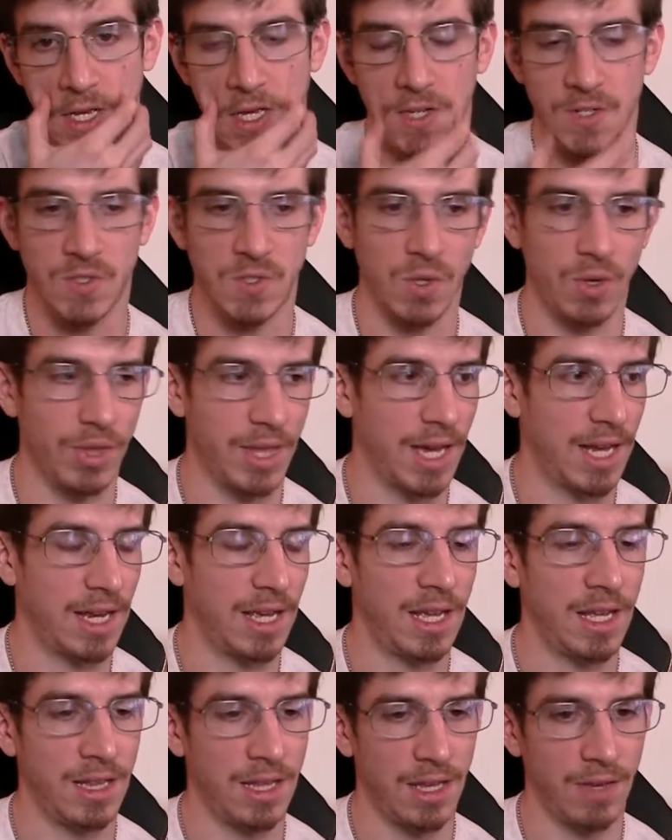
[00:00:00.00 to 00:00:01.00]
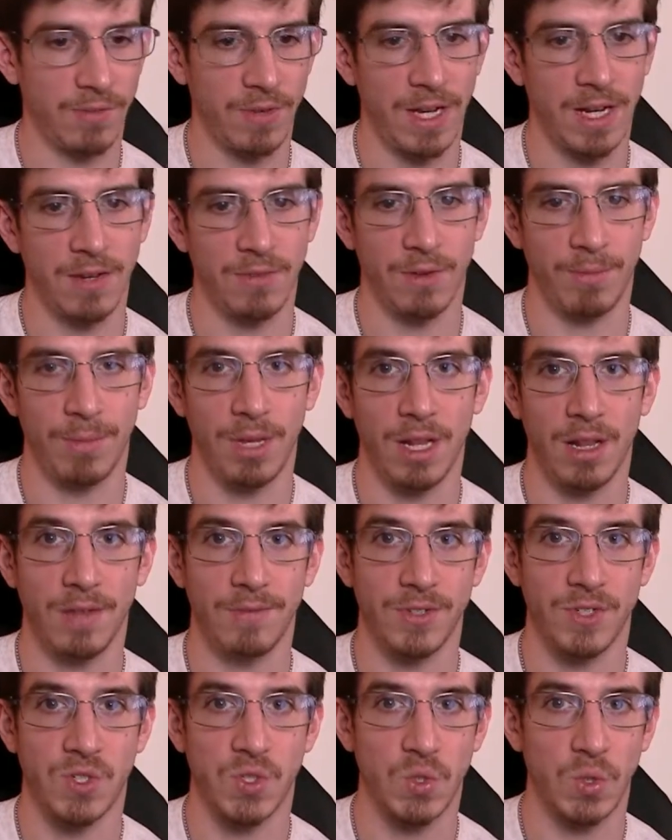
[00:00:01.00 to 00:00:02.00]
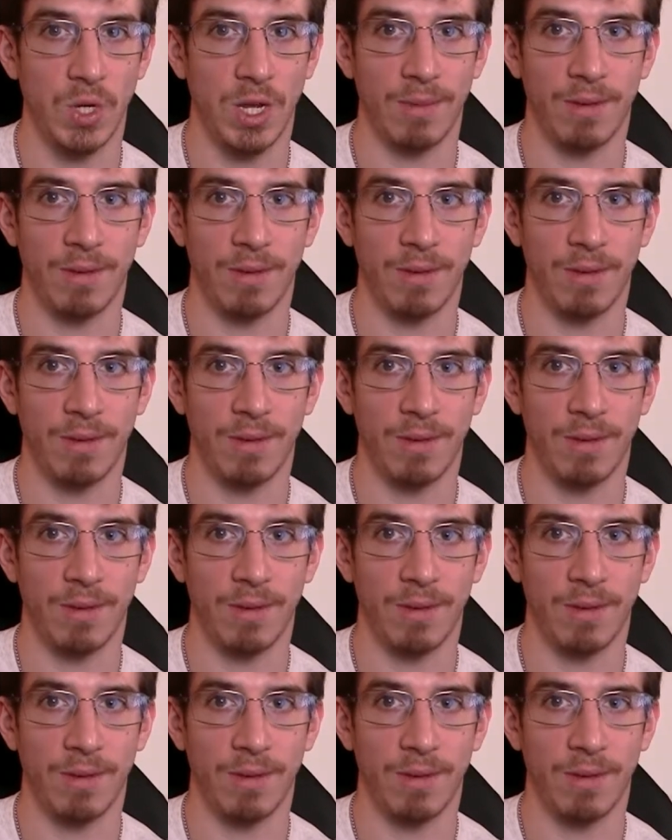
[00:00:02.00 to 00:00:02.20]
so that in the event of a middle of a stream,